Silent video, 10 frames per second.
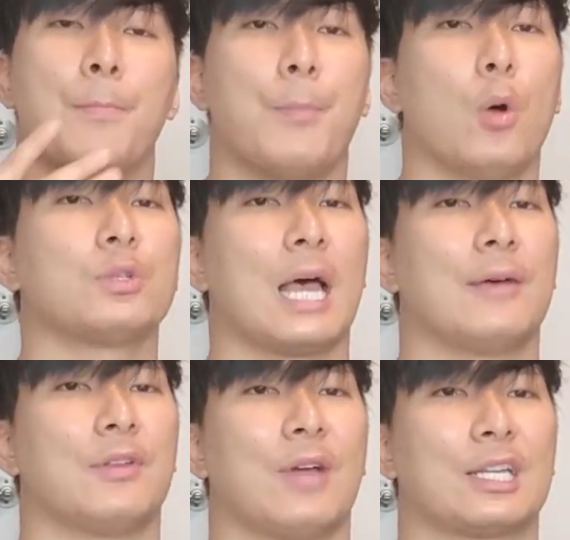most
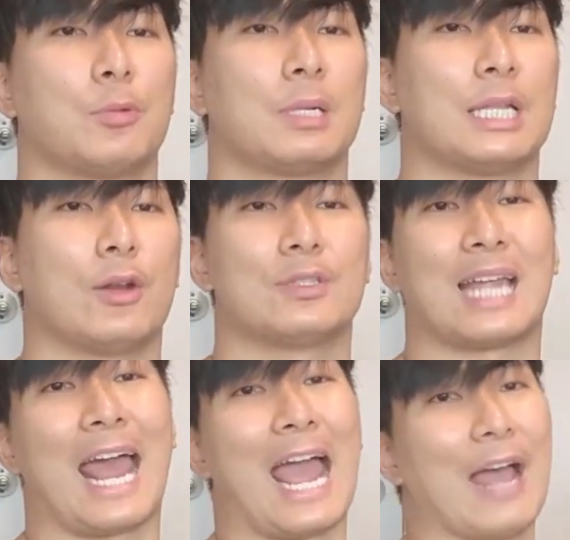of the vacuum cleaners
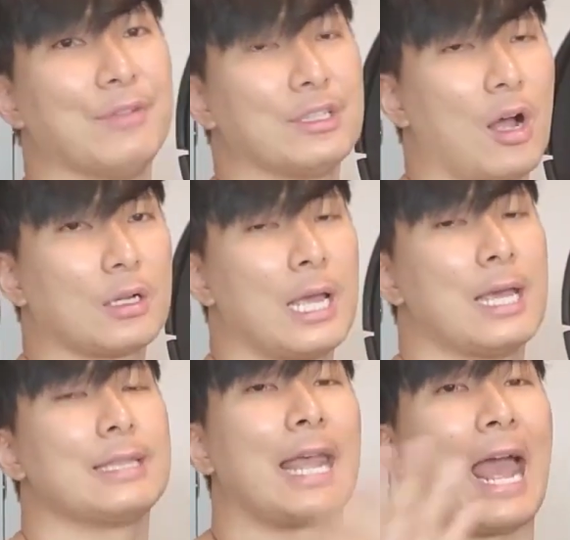that have a dock,
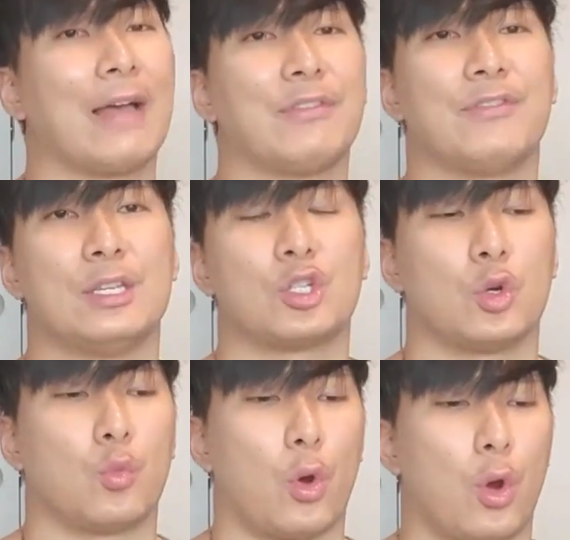they have a
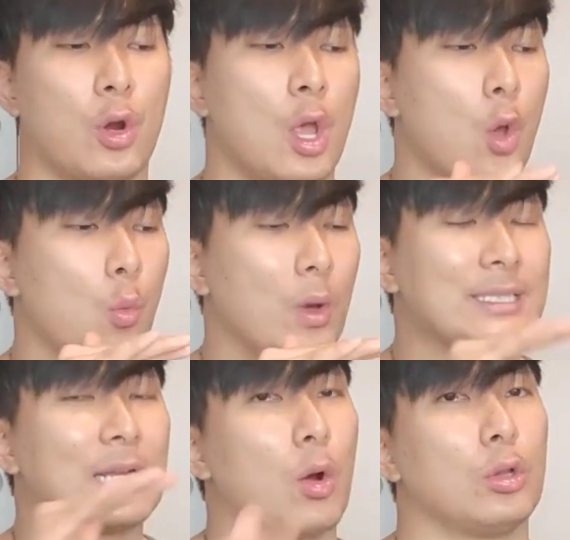feature where once
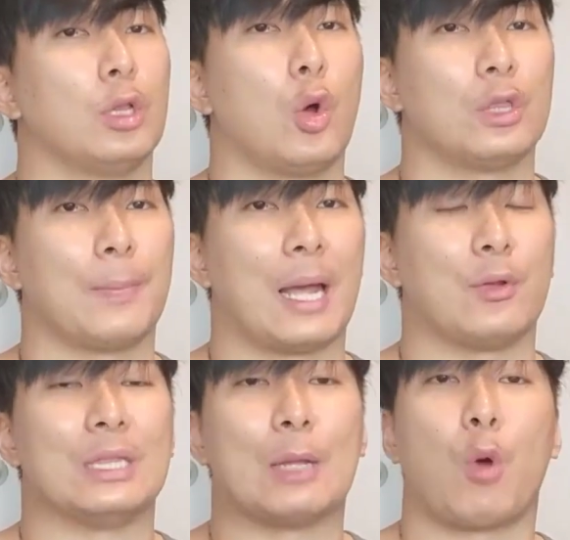they go low on the
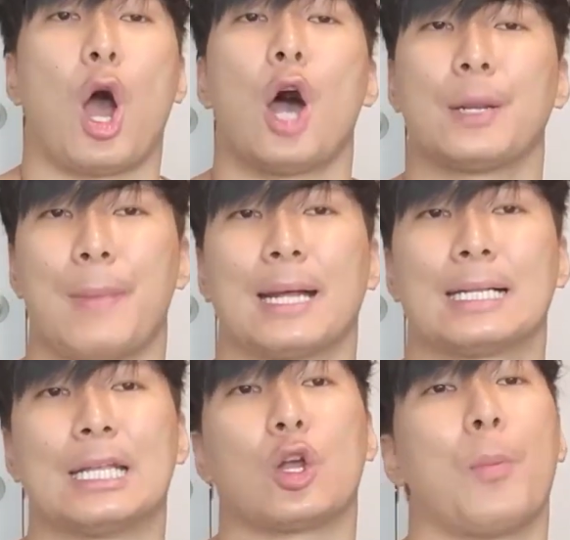battery, they will
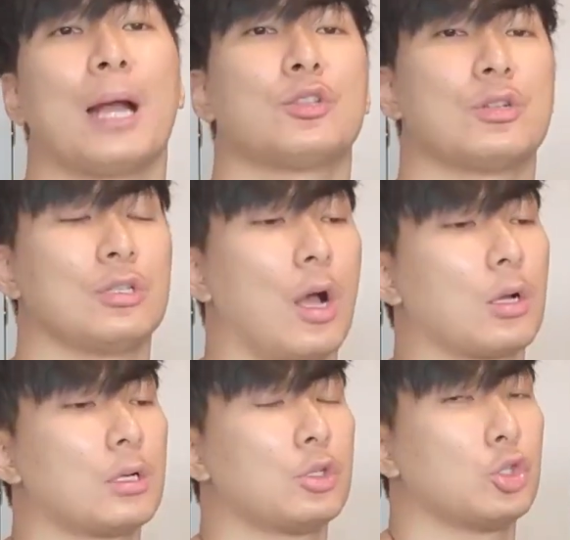automatically go back to the
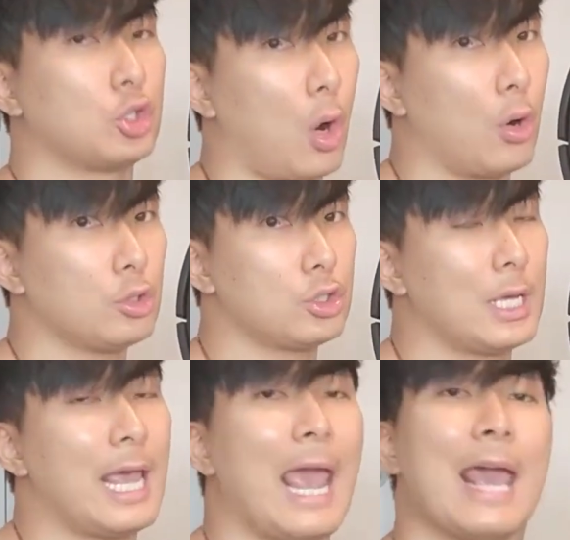dock, charge,
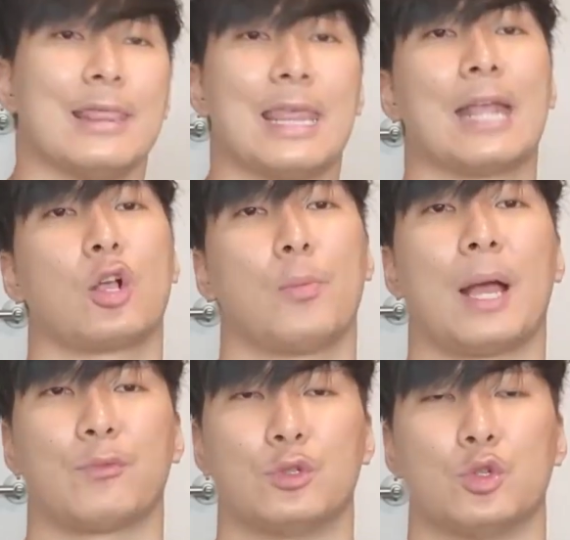and then go
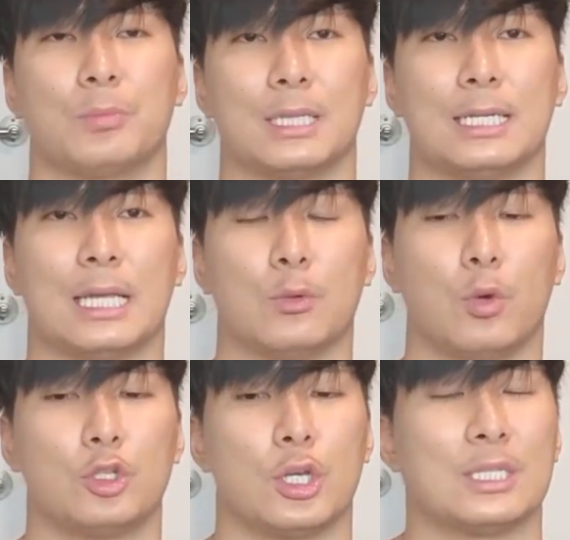back, resume cleaning,
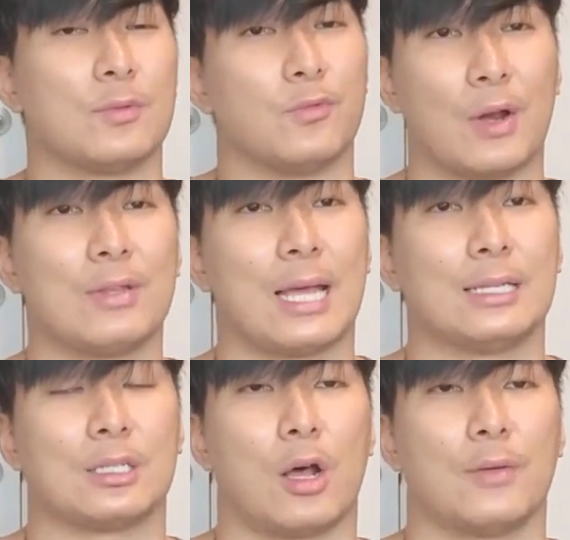which is very
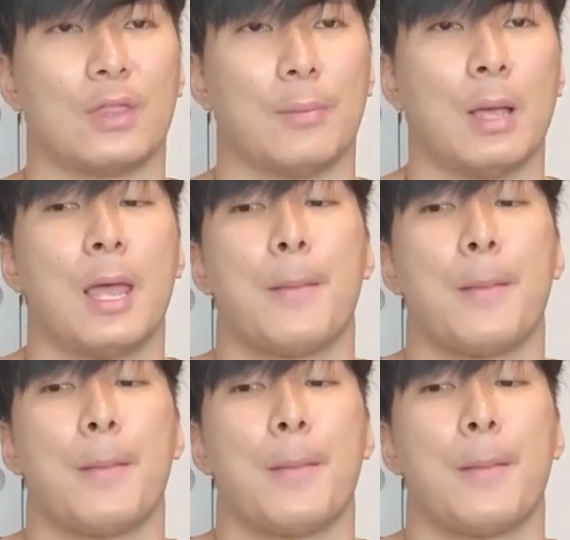nice in all of them.